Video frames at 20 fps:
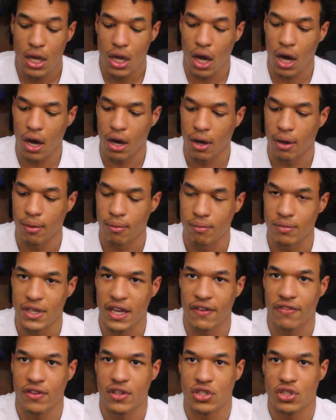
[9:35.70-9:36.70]

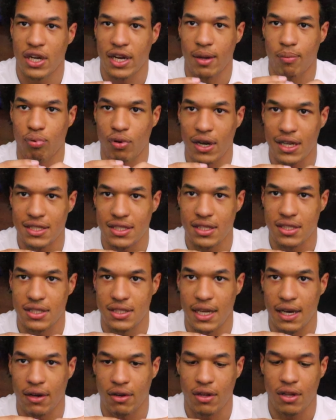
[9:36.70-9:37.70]
definitely try to press this
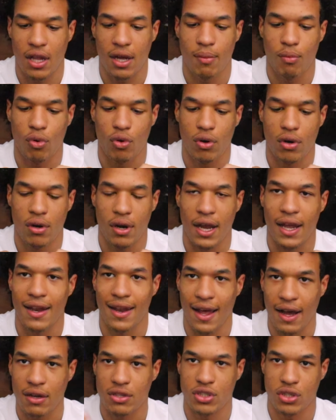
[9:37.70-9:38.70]
down a lot more, and
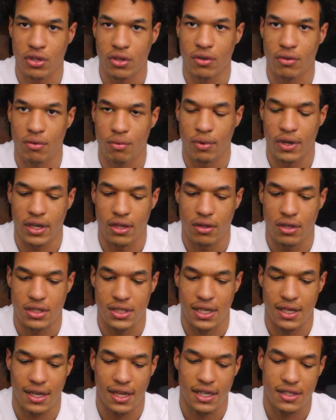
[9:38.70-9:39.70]
I'll show you what it looks
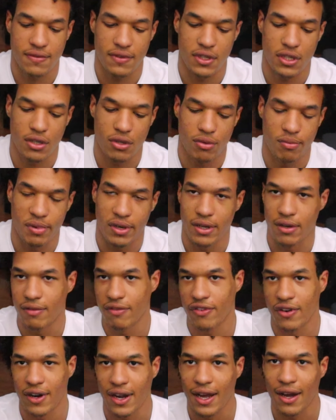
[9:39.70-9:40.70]
like next video. But
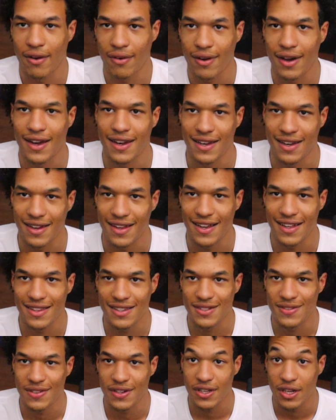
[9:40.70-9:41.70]
for now, I need to get
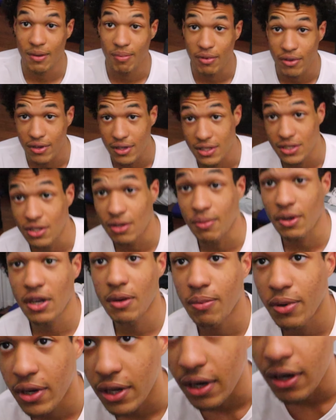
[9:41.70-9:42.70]
this video uploaded, so I'm gonna
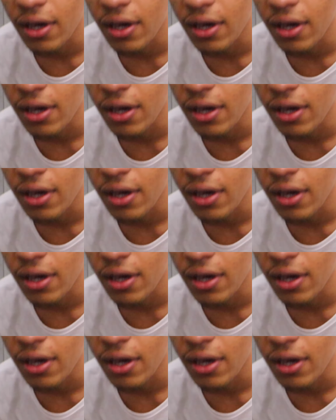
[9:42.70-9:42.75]
put it